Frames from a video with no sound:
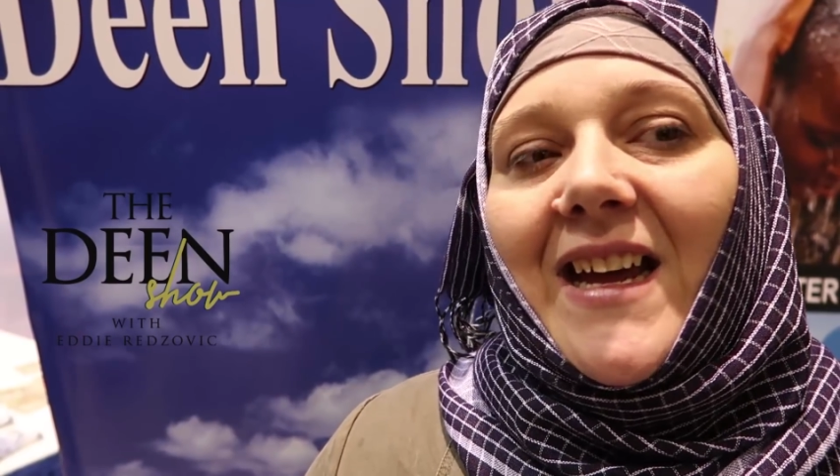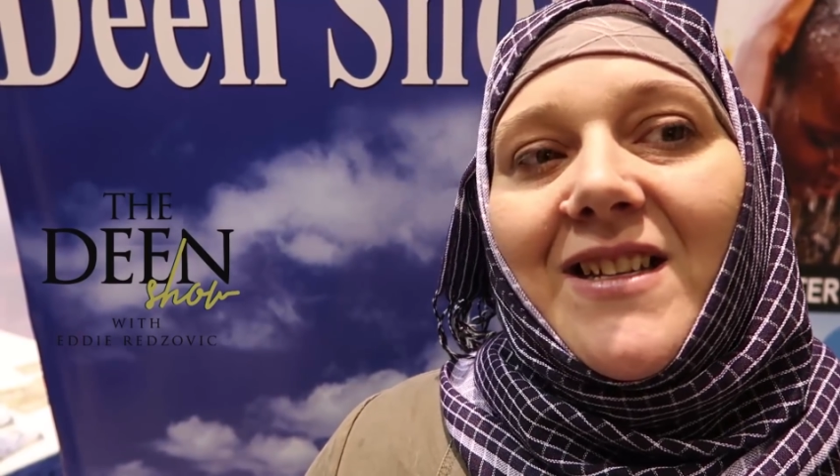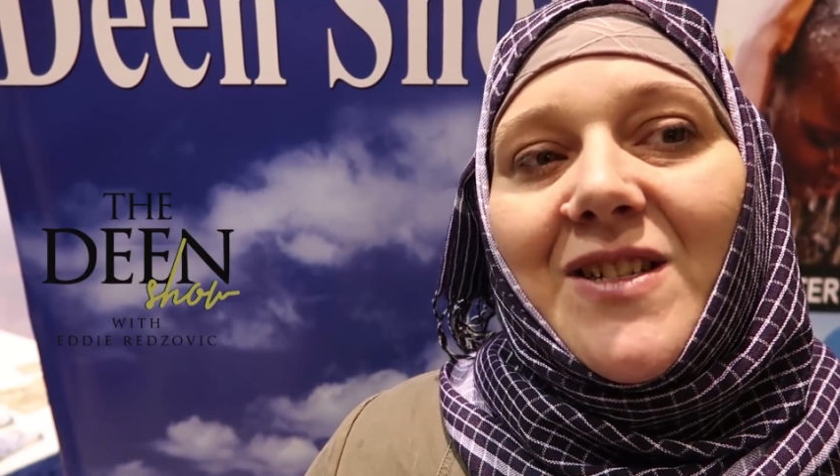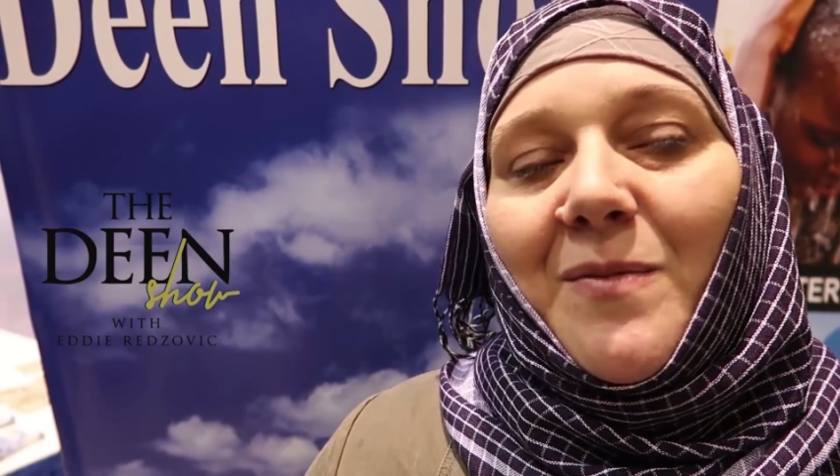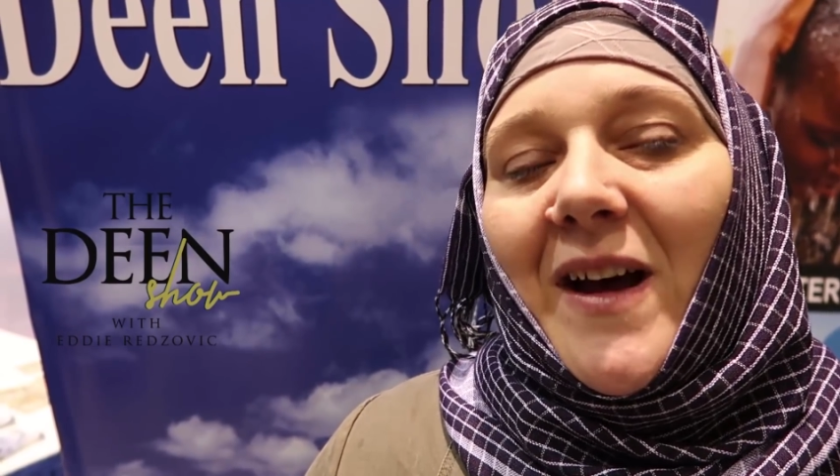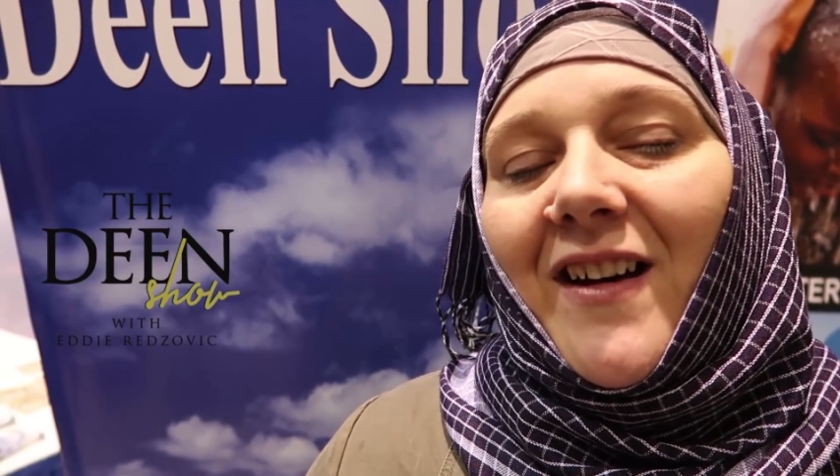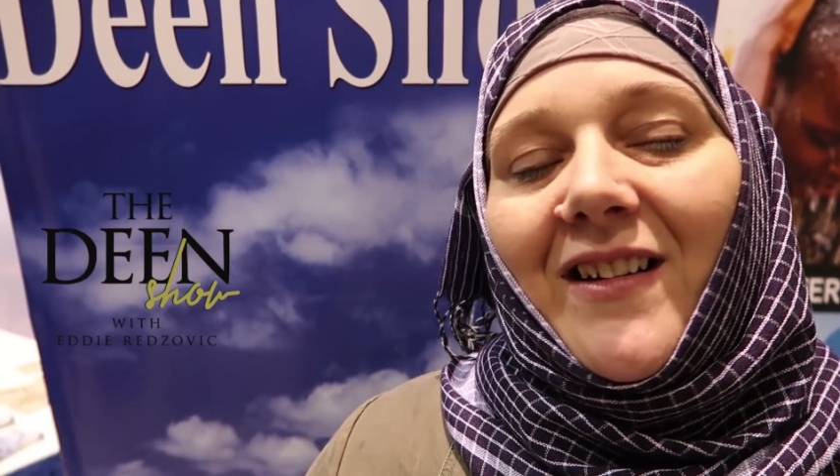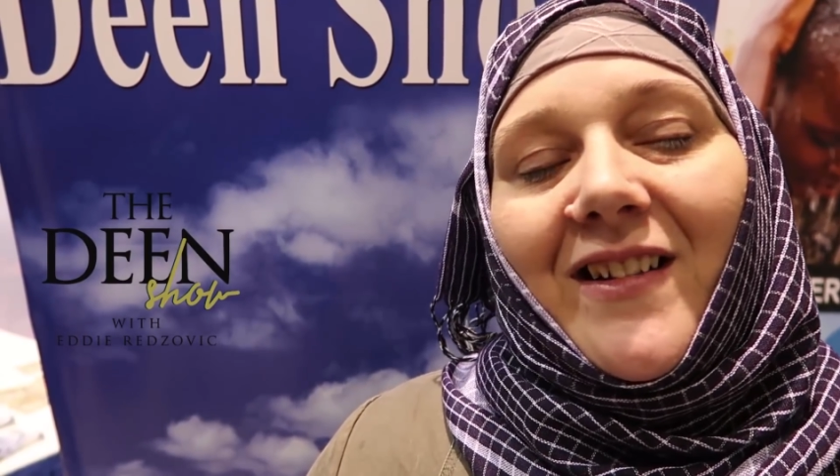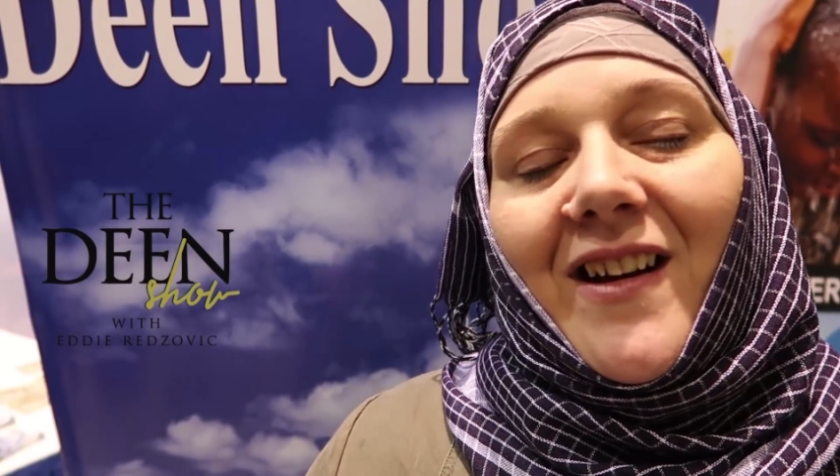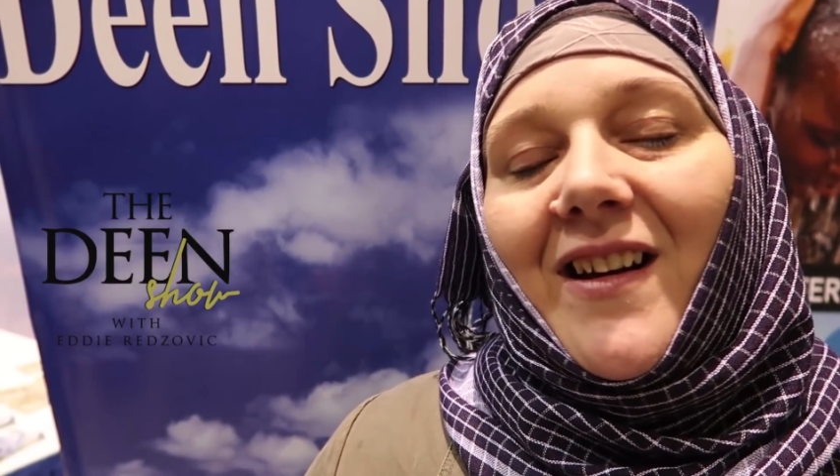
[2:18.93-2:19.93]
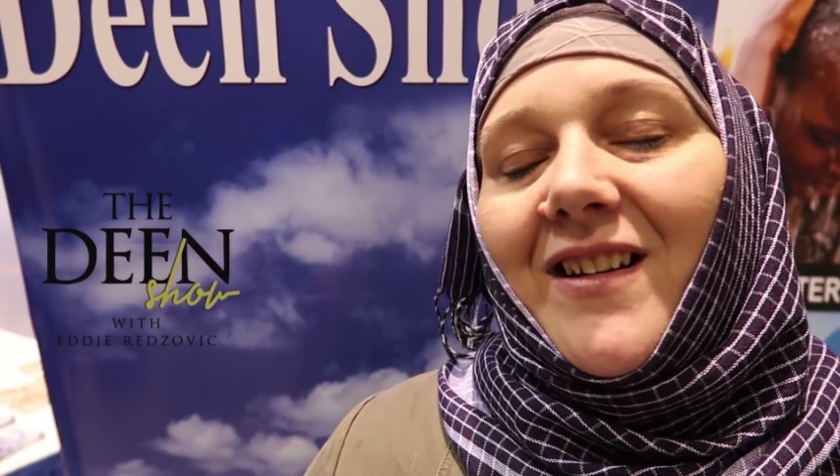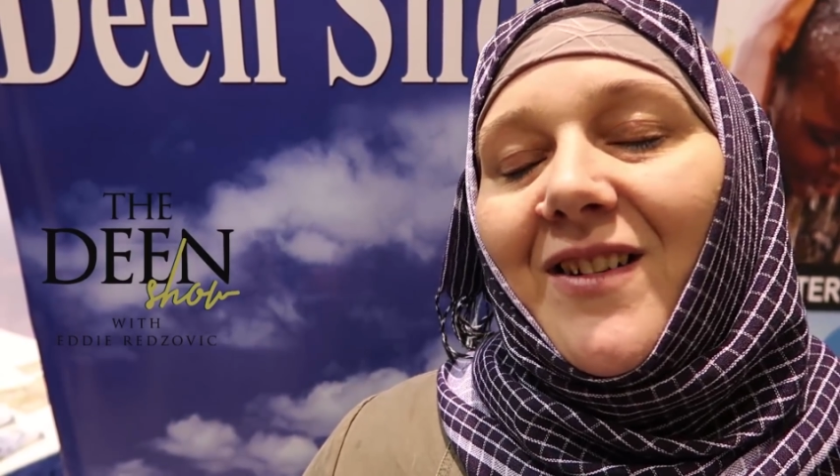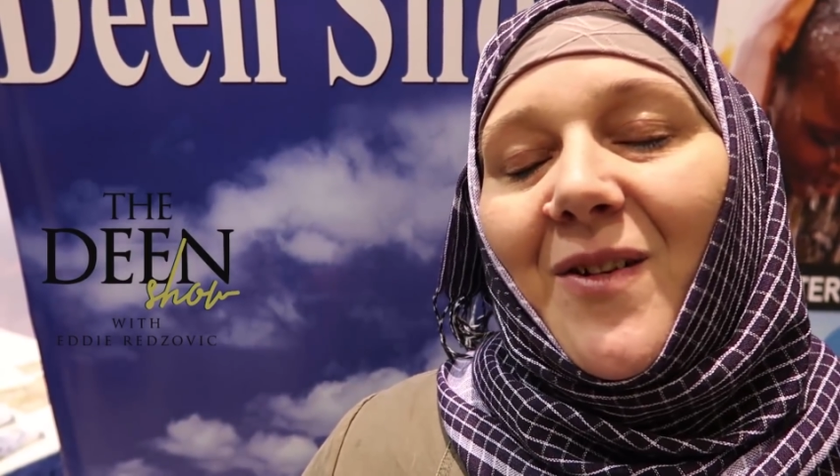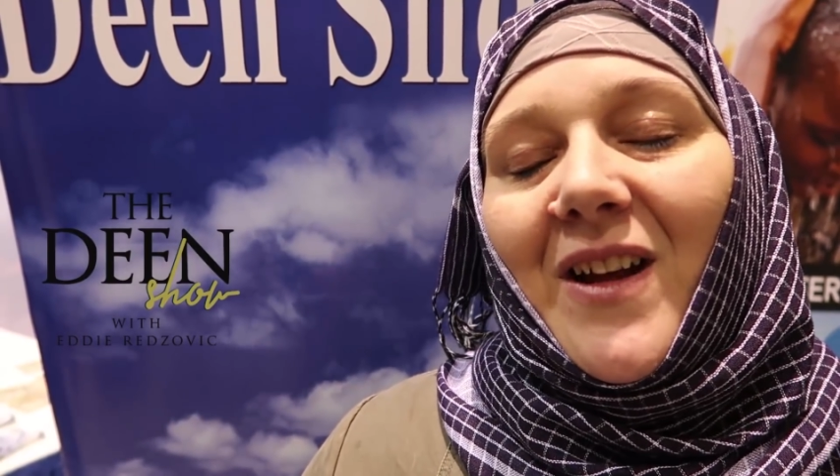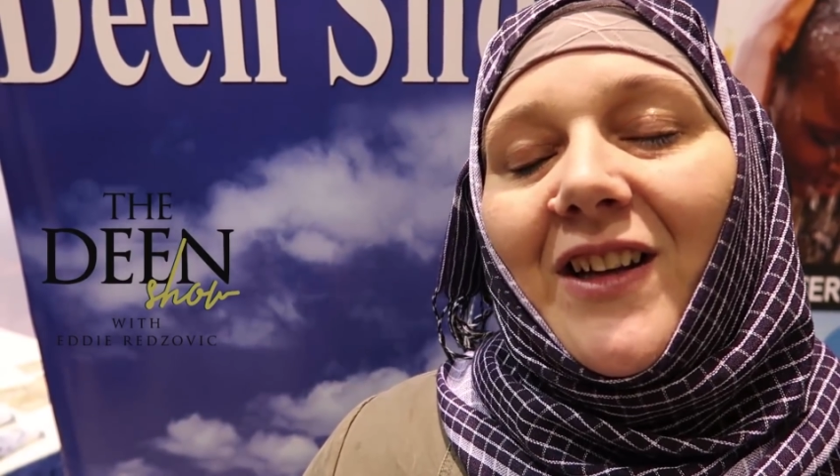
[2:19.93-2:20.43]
And subhanAllah, you know,